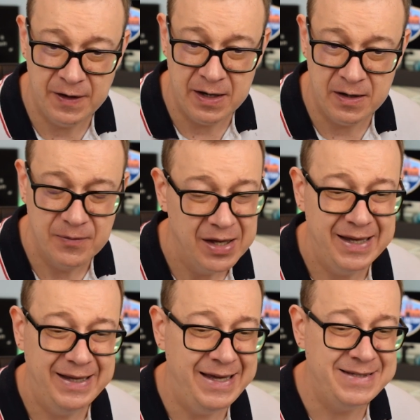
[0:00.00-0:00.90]
there.
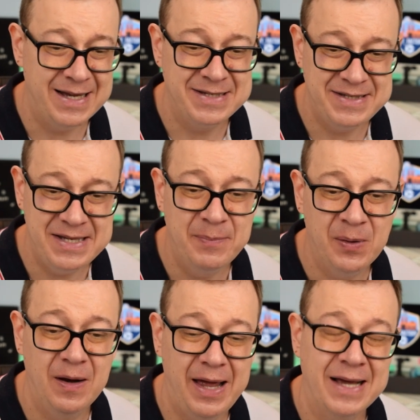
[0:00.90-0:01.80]
It's as
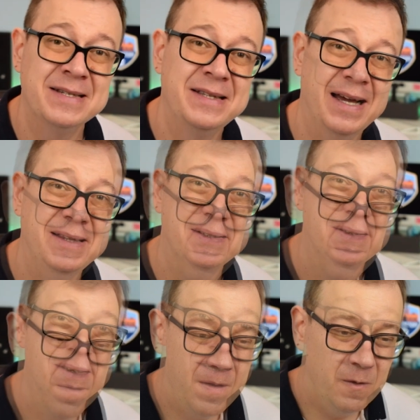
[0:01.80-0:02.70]
simple as that.
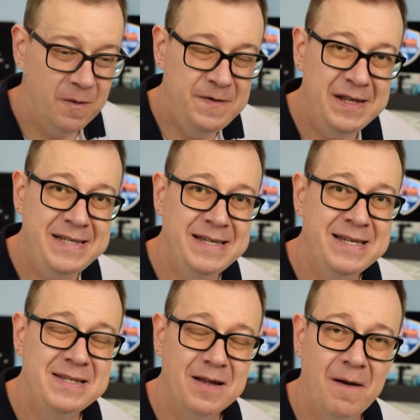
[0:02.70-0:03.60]
Now, this
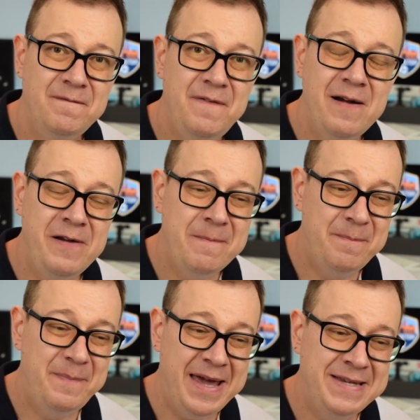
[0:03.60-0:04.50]
is a very
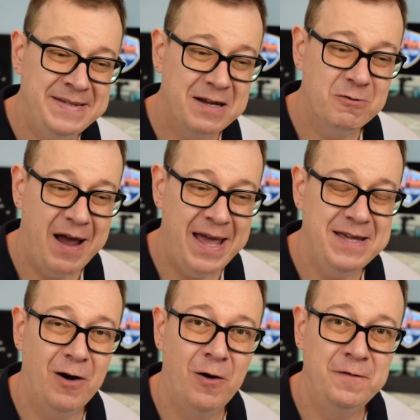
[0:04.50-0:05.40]
basic
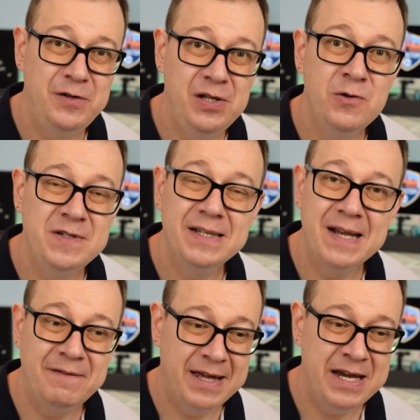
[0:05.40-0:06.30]
way of using
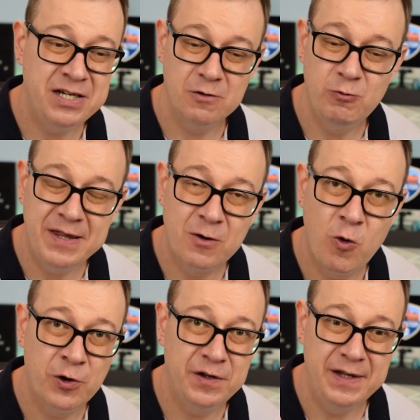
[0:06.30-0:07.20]
navigation with
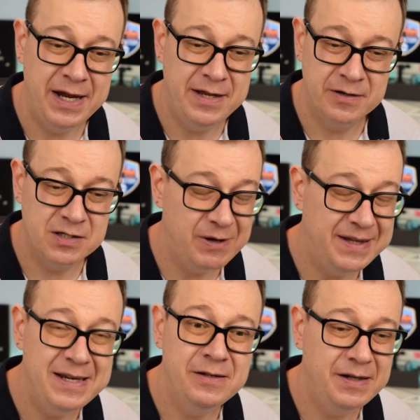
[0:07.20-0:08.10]
coordinators. We
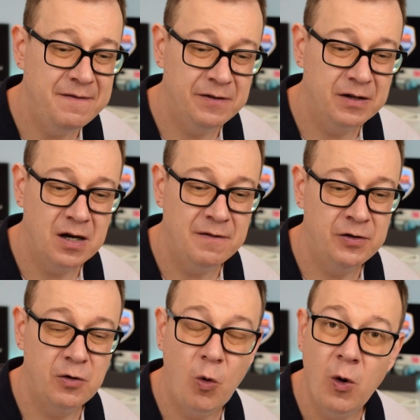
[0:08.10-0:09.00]
didn't even
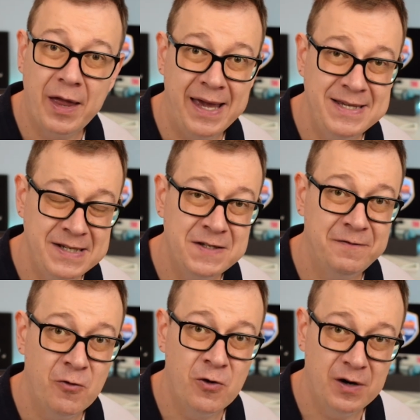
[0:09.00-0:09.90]
cover all cases
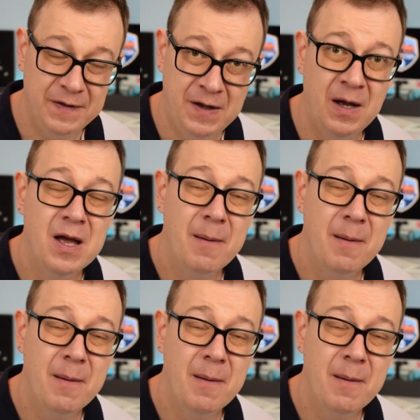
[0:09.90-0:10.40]
for the